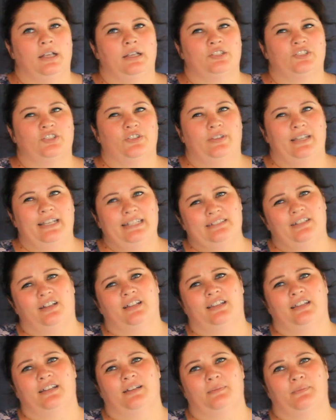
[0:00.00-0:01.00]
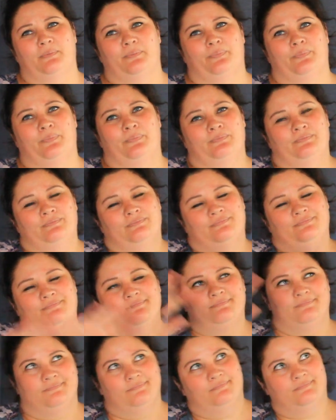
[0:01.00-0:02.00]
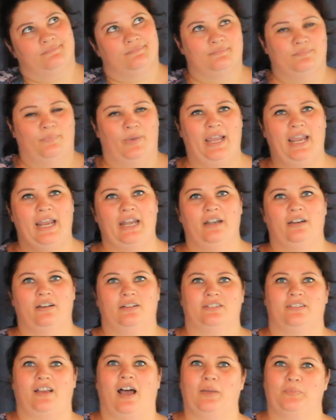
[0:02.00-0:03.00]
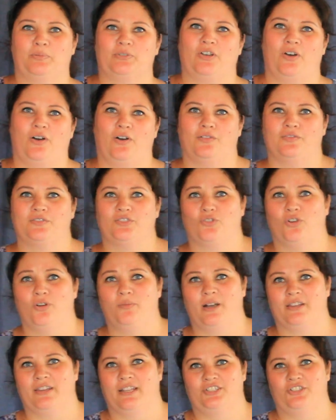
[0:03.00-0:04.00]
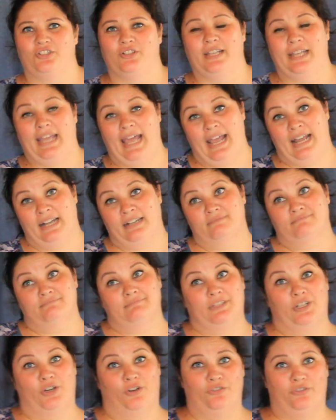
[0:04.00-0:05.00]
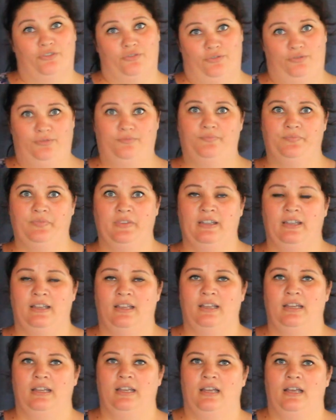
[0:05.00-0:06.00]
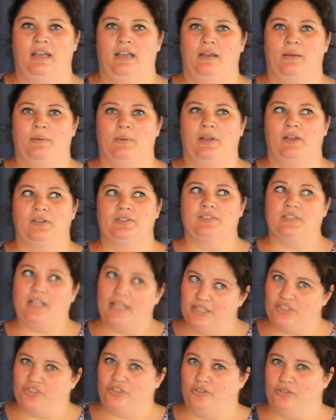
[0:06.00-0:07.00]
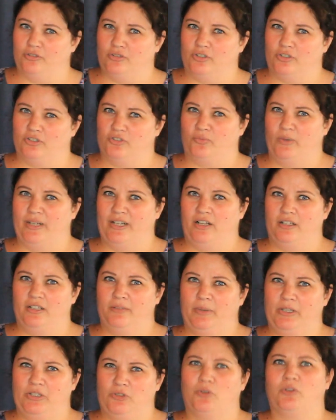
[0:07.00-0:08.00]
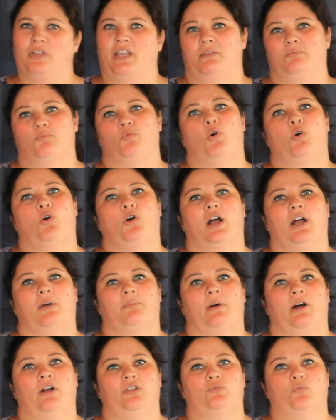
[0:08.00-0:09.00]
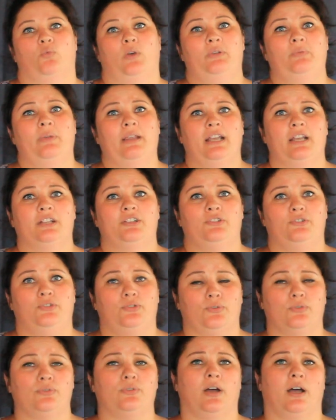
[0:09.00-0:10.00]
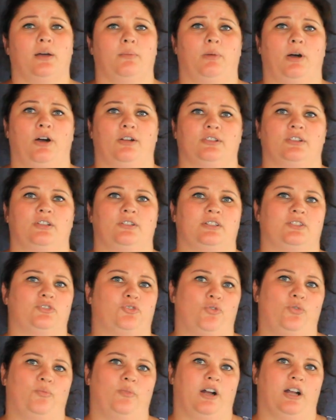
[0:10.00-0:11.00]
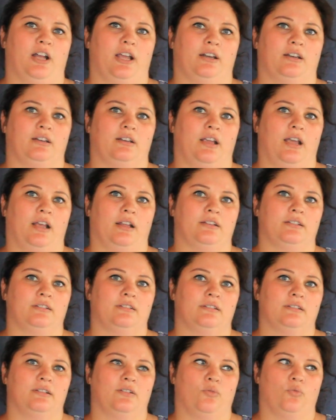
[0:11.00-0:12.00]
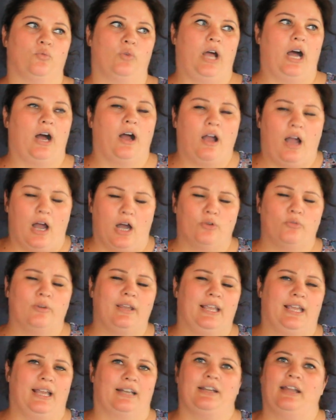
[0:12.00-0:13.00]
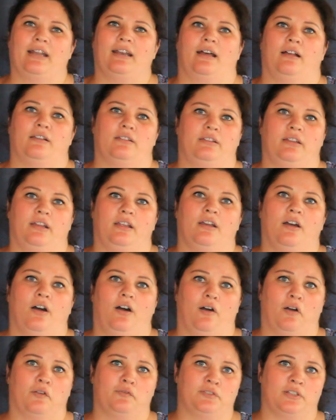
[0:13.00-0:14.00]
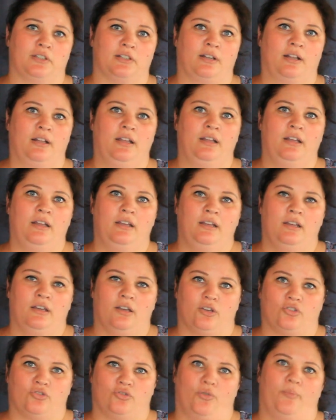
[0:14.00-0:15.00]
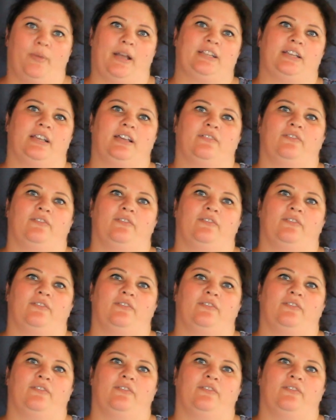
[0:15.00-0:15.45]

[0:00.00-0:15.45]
So these are the main types of trauma that you can go through. Stay tuned because we're going to be talking more about what we can do about the trauma and well, how we can get healthy after a traumatic